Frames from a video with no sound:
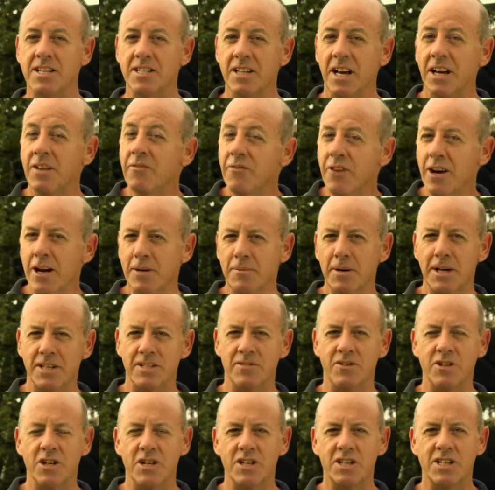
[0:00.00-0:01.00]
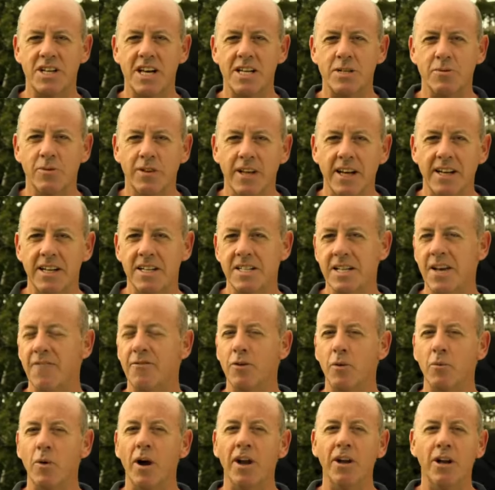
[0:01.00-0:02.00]
and I had a fair amount of success with that, except
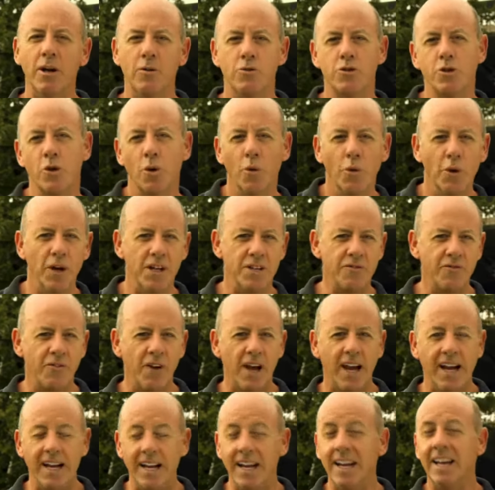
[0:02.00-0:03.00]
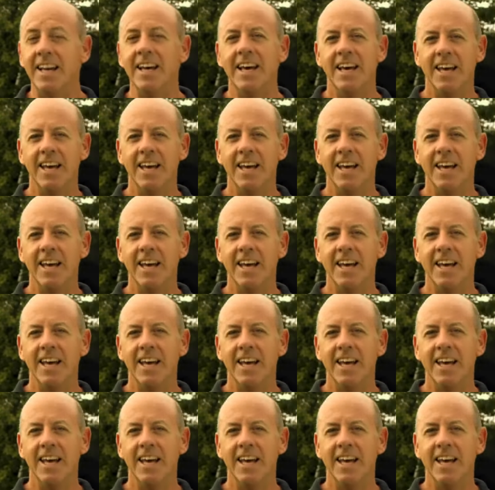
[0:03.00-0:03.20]
for one notorious failure